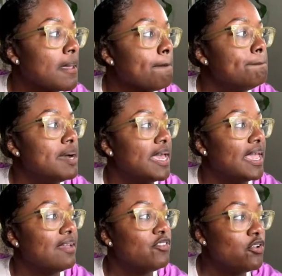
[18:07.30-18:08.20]
But
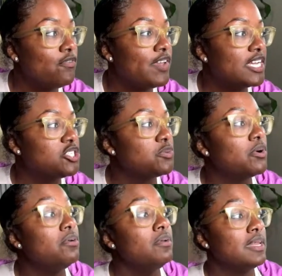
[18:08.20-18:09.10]
if you visual,
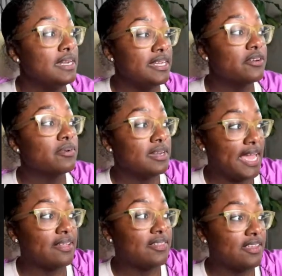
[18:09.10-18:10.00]

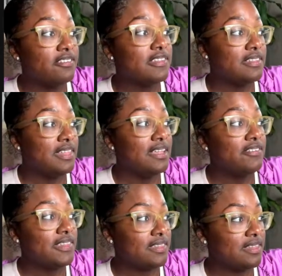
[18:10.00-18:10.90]
like this
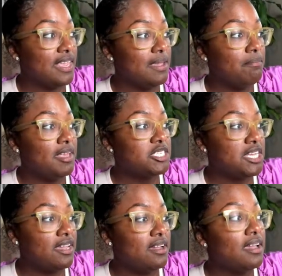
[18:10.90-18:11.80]
image
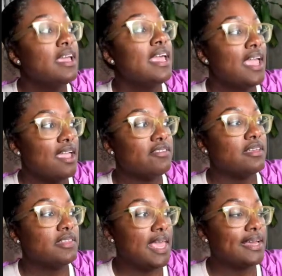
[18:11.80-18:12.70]
here is
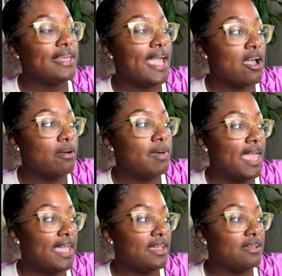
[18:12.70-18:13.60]
exactly how it
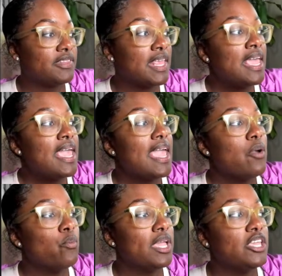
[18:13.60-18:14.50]
behaves.
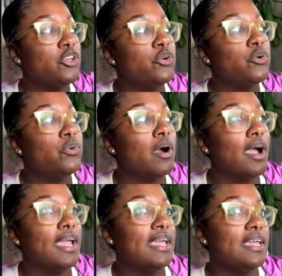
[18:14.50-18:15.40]
And when you are
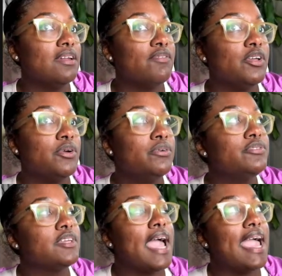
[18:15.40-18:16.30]
in interviews,
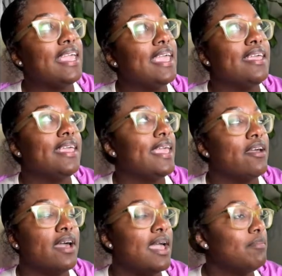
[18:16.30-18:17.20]
I can't count how
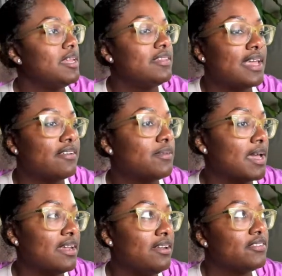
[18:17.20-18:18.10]
many times
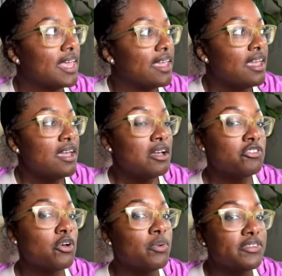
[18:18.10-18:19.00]
somebody is like,
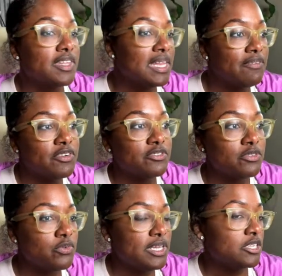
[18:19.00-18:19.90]
so what's the difference
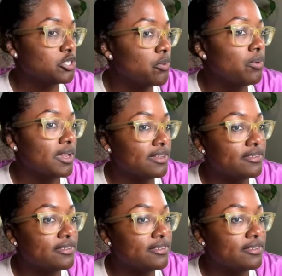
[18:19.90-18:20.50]
between the joints?